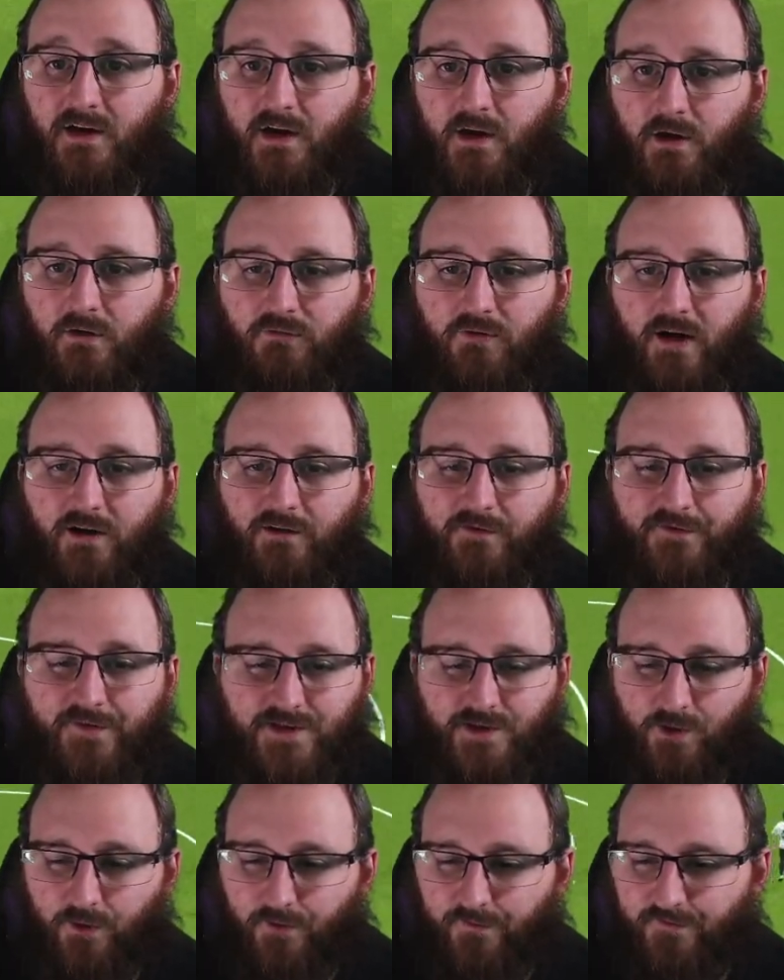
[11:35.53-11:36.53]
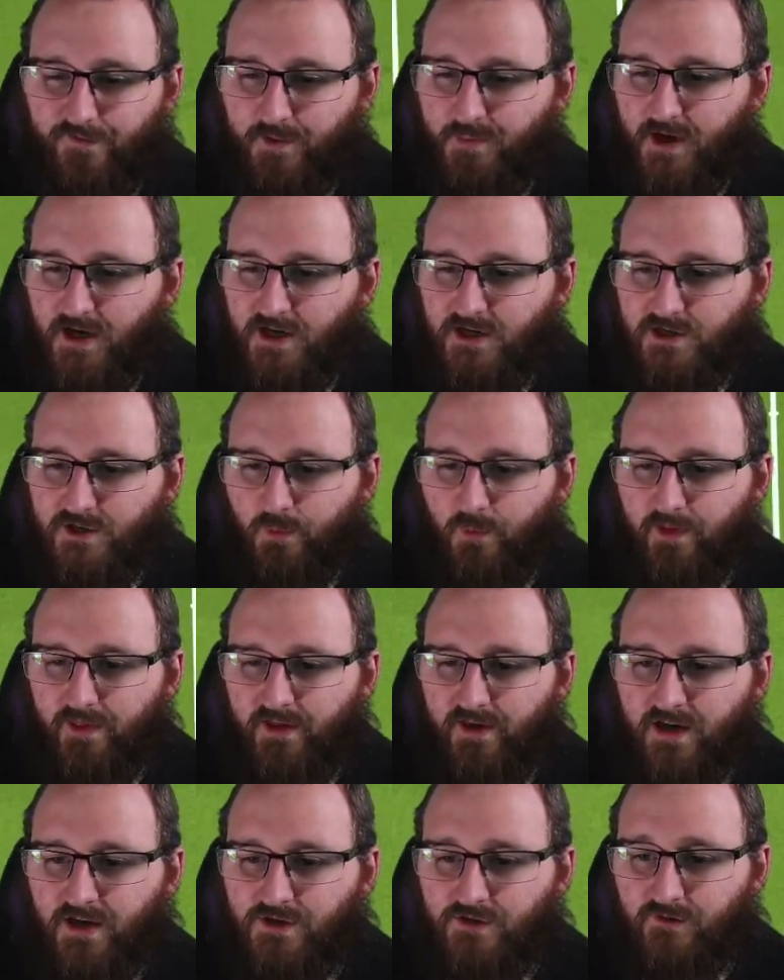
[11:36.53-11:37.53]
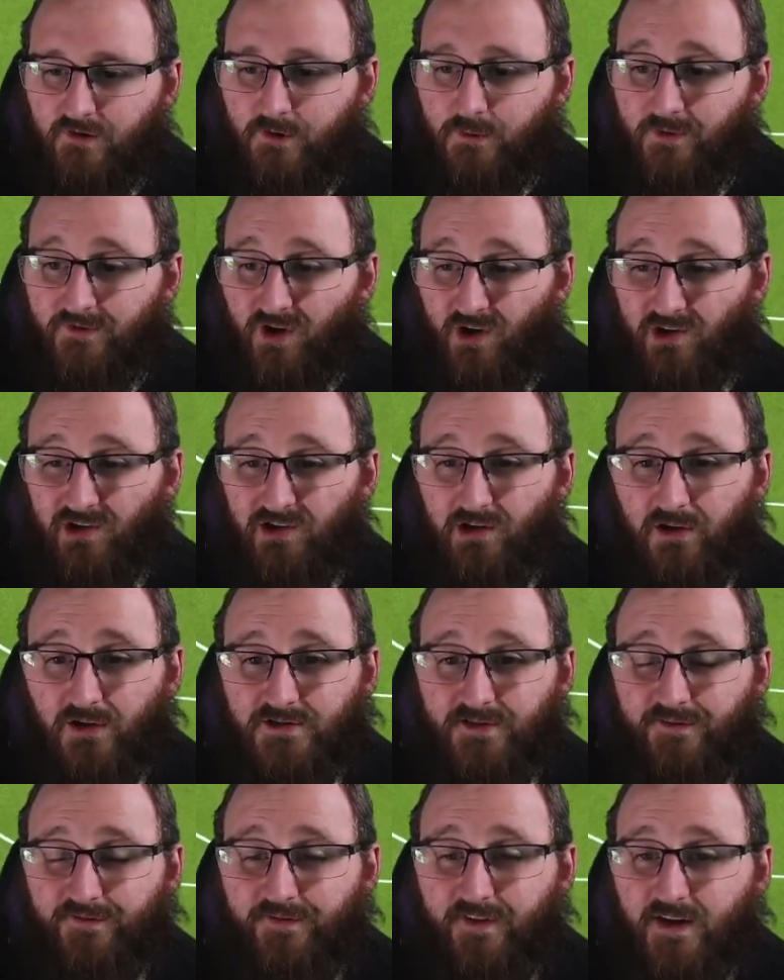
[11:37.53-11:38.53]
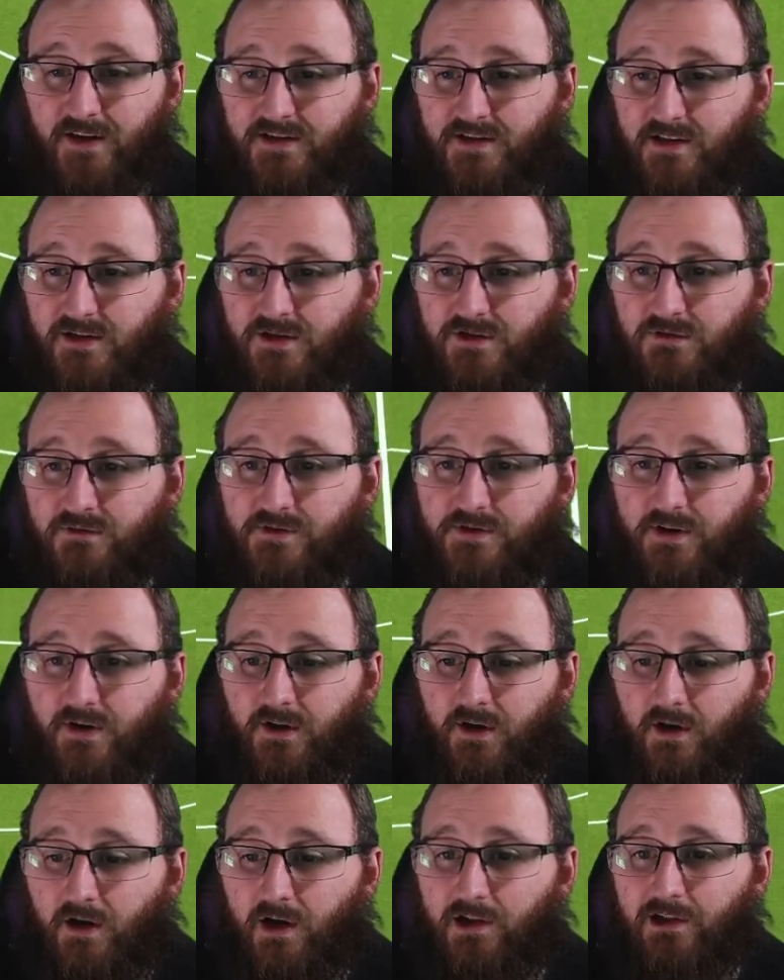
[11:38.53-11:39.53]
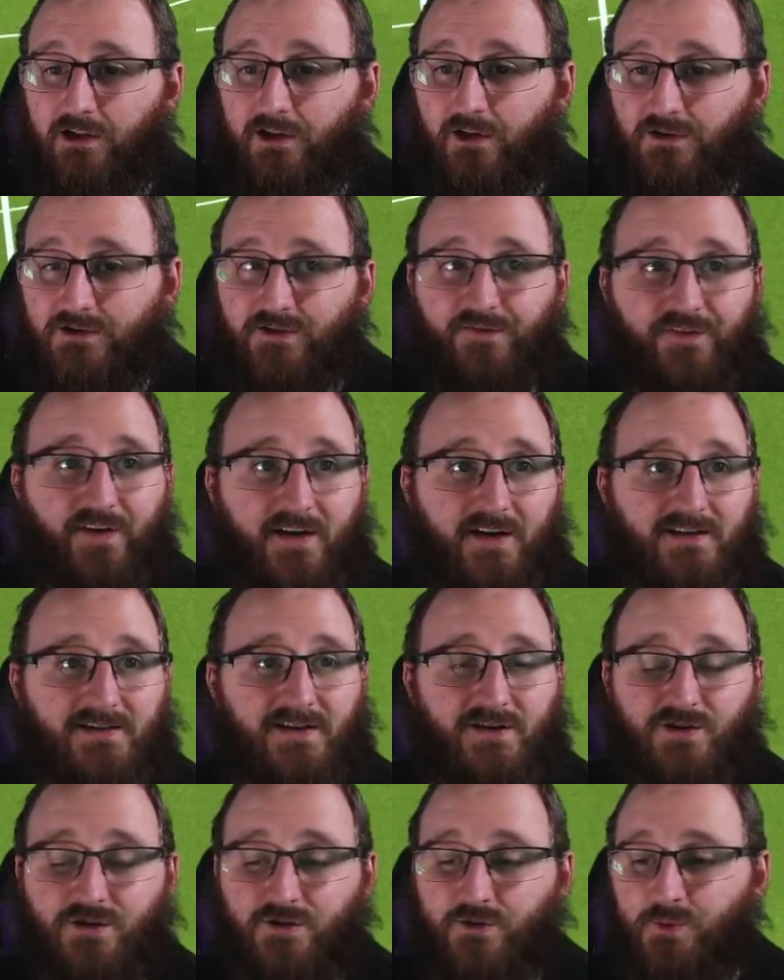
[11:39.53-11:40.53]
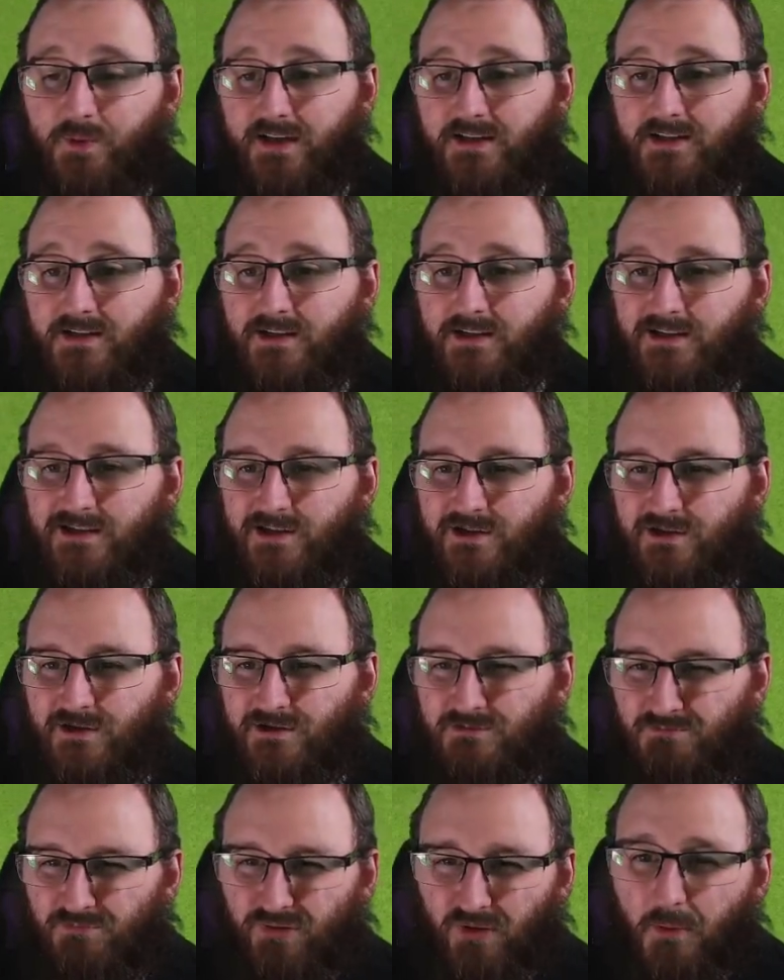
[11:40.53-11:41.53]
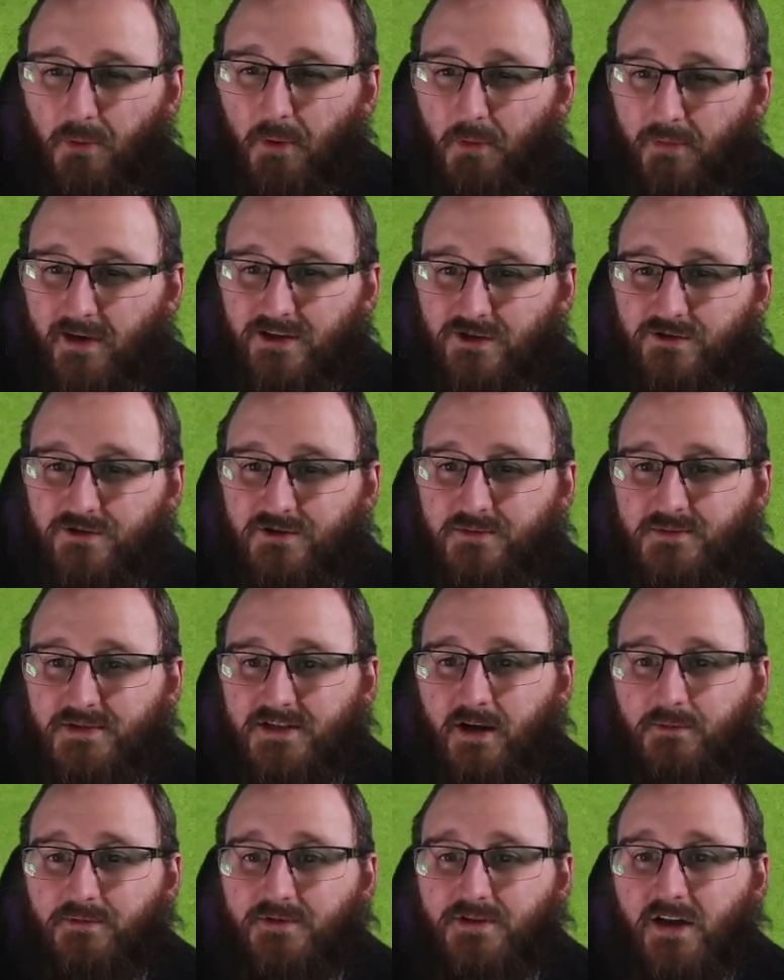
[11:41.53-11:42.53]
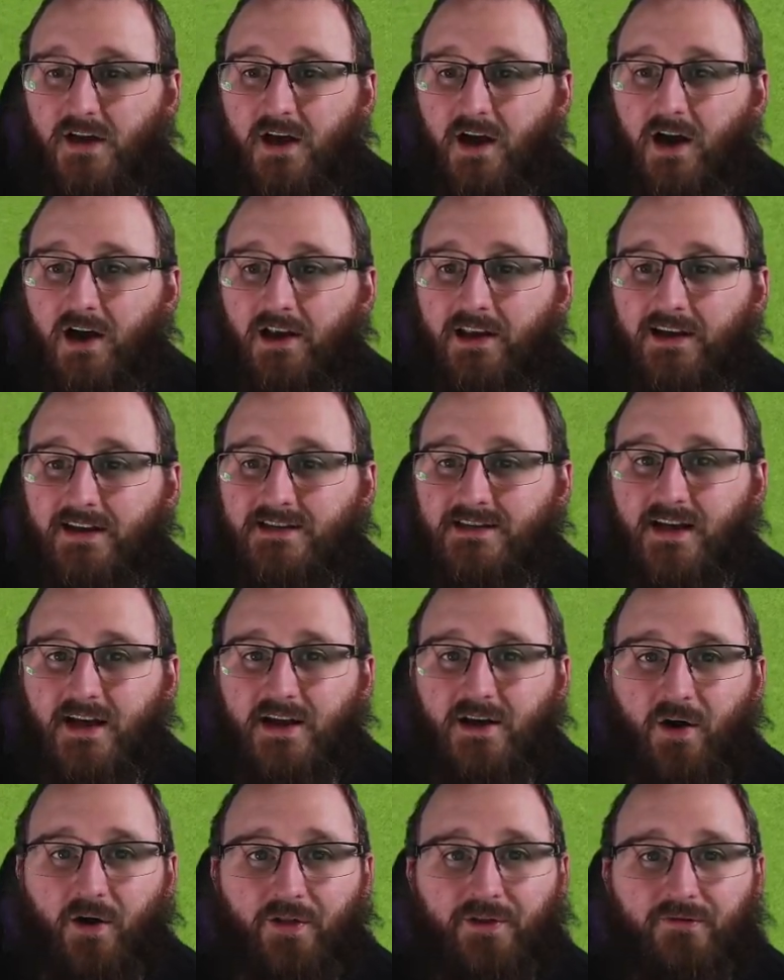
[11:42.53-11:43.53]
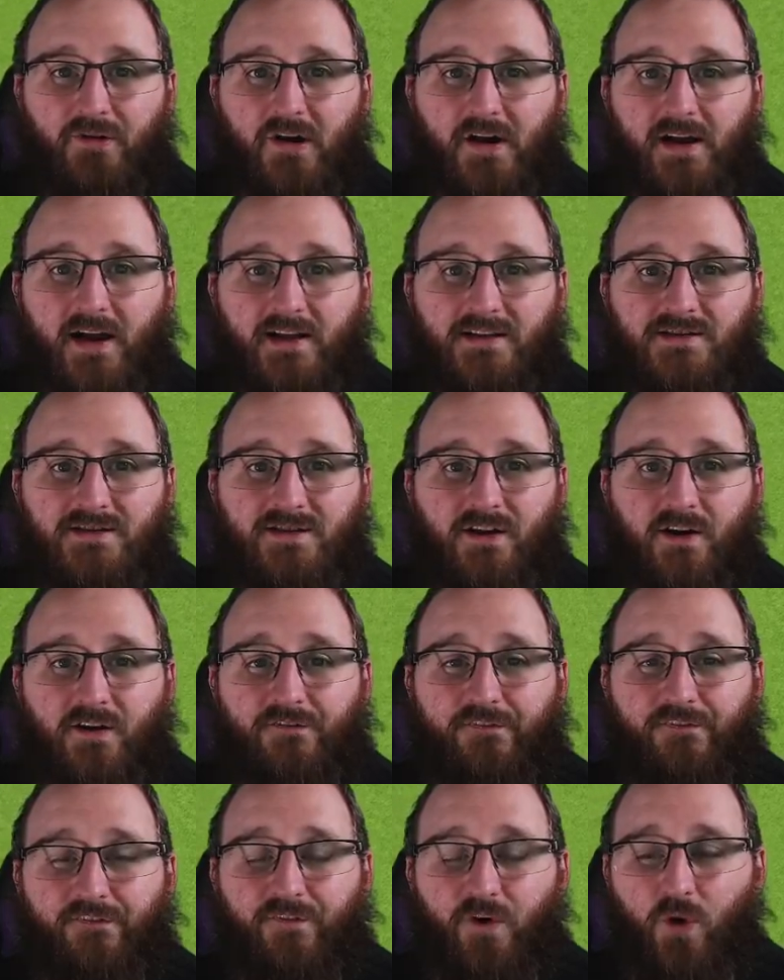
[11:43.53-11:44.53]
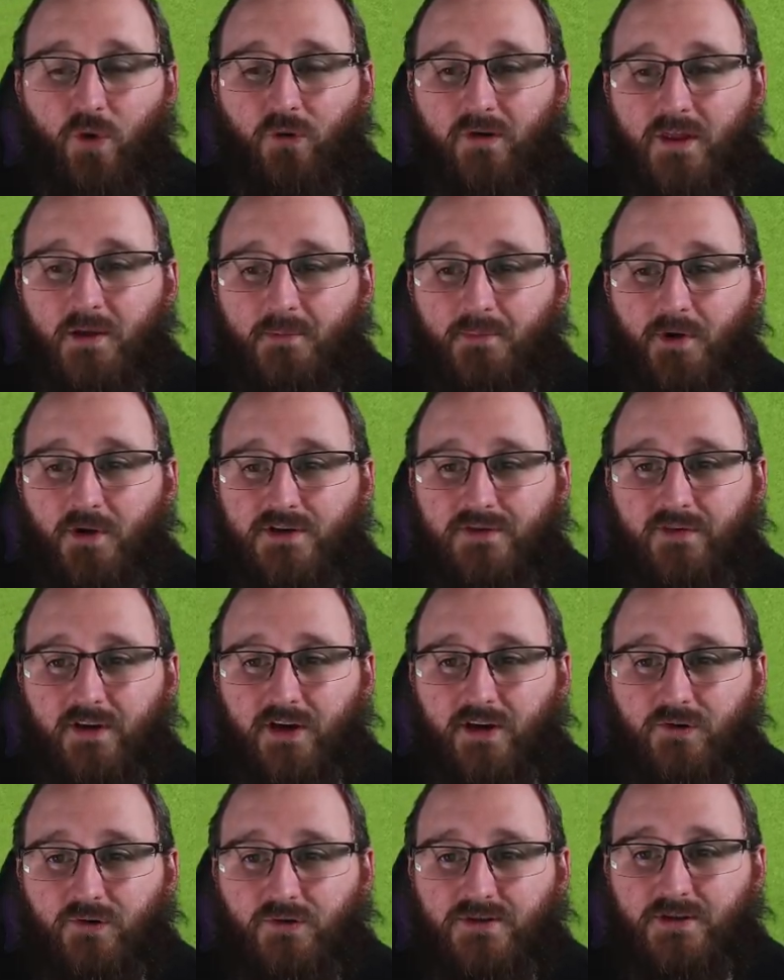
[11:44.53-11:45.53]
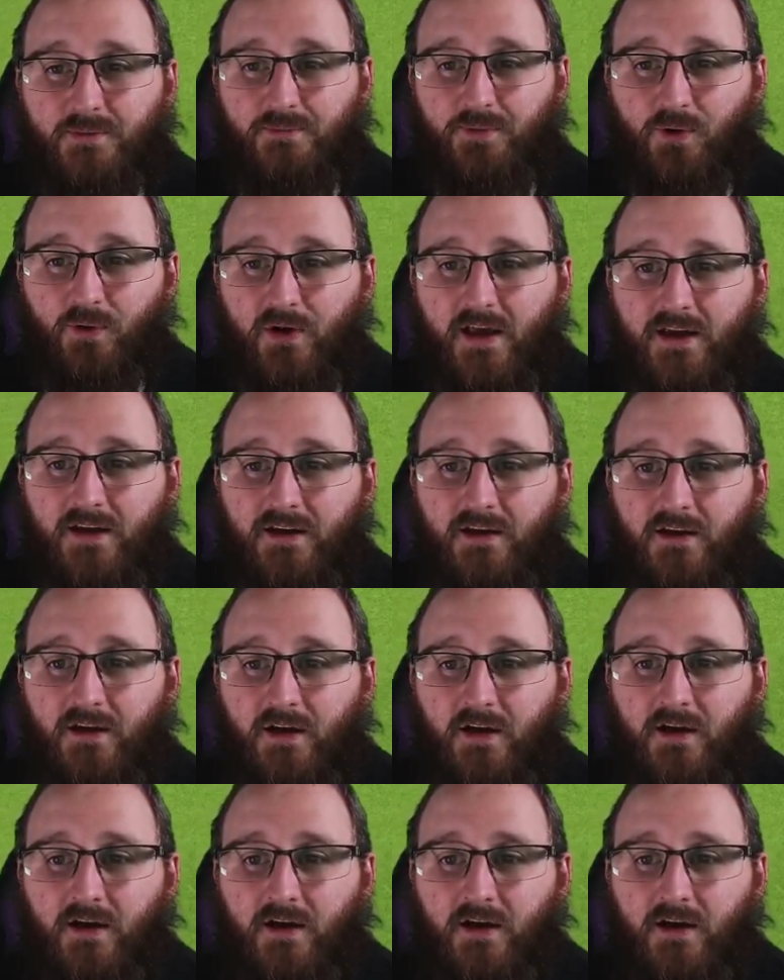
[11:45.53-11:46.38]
Ralph is off the pitch with an injury. We've got a lot of fitness issues. We need to probably do some subs. Elise on the right-hand side. 4 in the box if he can cross the ball in.